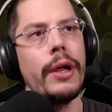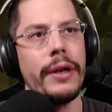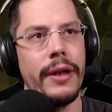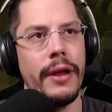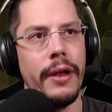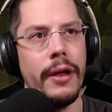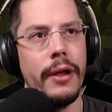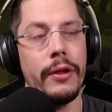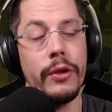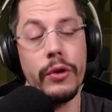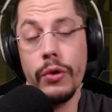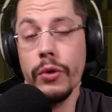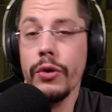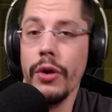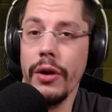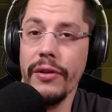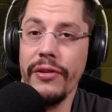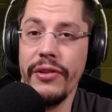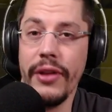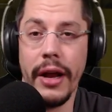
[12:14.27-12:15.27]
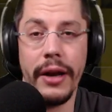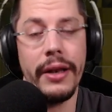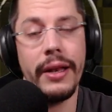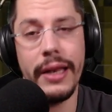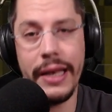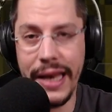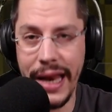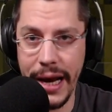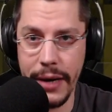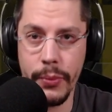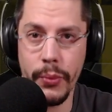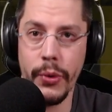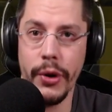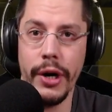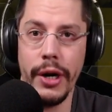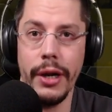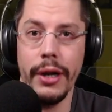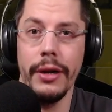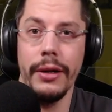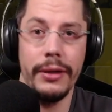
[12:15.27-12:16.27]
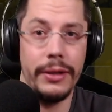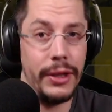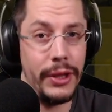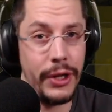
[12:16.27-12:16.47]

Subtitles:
The 2 turn stun, that will